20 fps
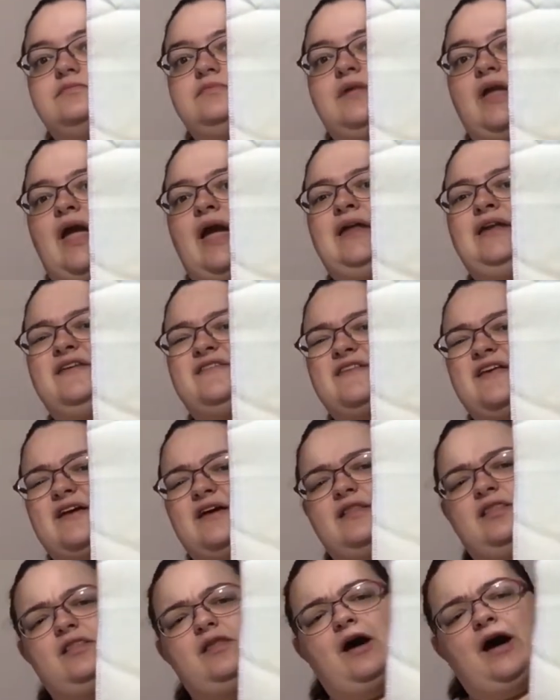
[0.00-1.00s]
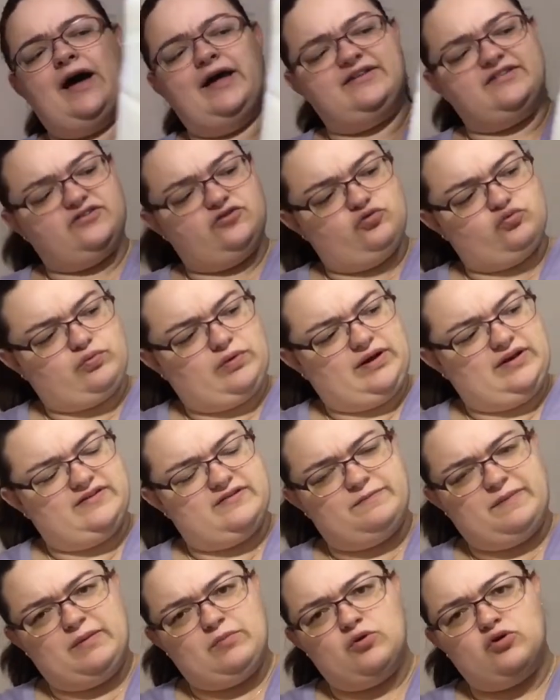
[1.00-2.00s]
And it's like a light, it's a
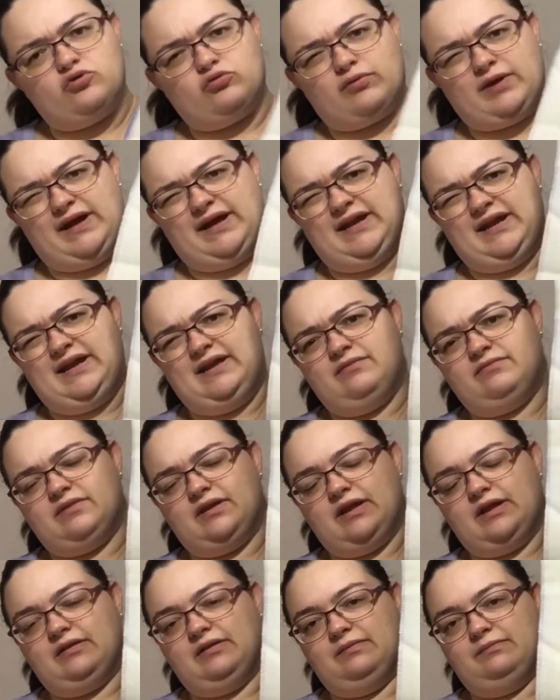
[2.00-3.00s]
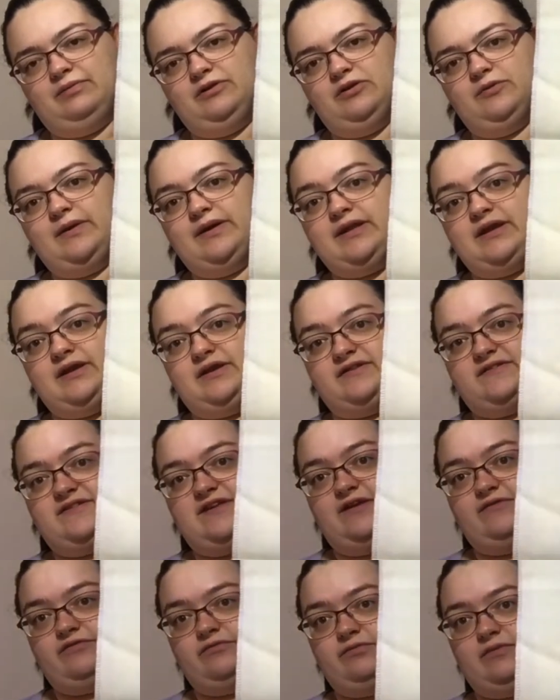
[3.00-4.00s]
bit more greeny, a little bluey than you can see
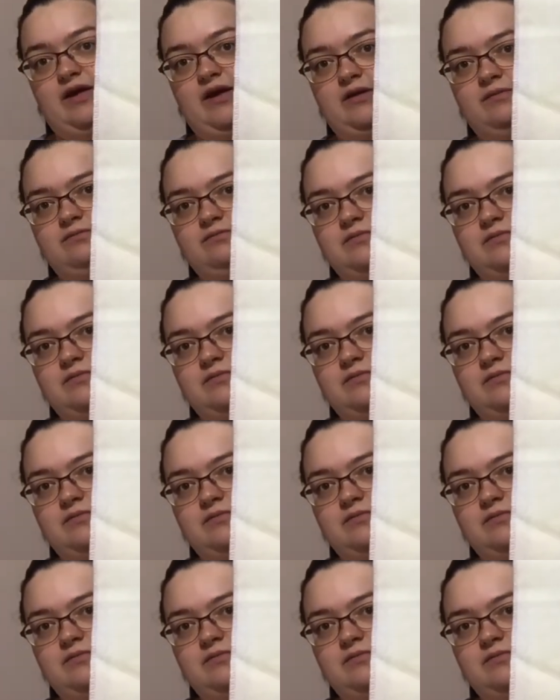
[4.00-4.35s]
from there.